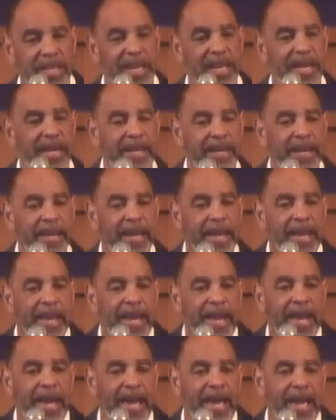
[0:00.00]
there.
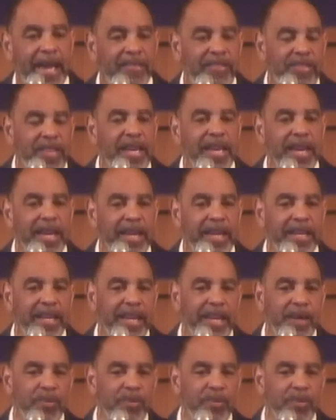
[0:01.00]
And then